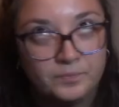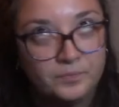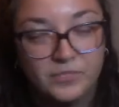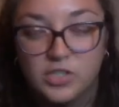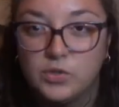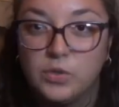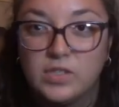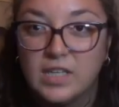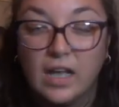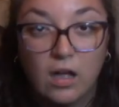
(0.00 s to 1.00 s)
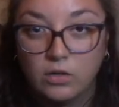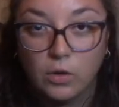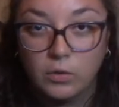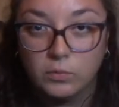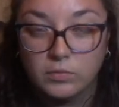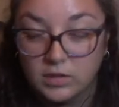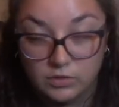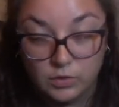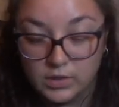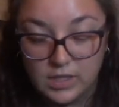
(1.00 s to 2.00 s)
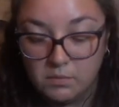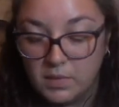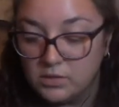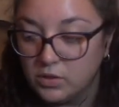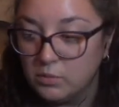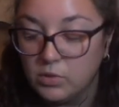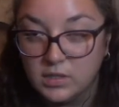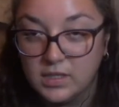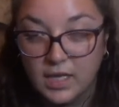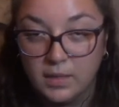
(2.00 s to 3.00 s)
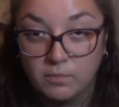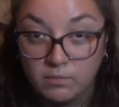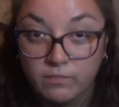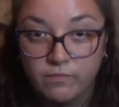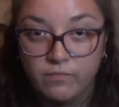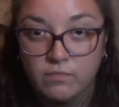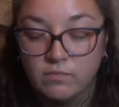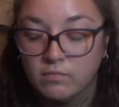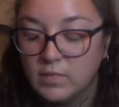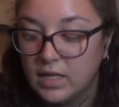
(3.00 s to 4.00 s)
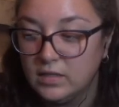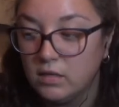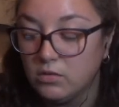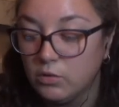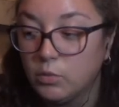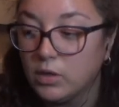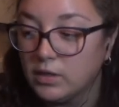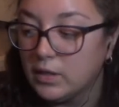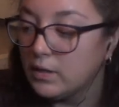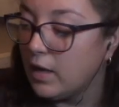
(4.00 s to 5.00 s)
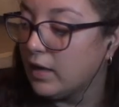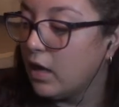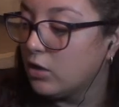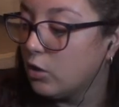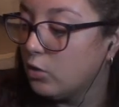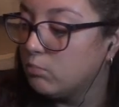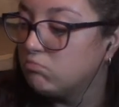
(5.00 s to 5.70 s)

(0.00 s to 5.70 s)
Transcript: As soon as I got home, because of course I didn't mess with them once they had done their work, I got home,